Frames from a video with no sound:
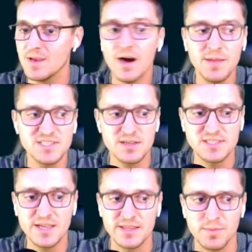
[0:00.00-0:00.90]
who takes a
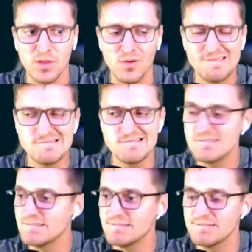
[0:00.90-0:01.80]
Bubble Beam for next
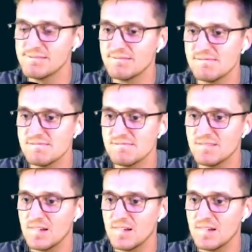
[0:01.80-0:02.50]
to no damage.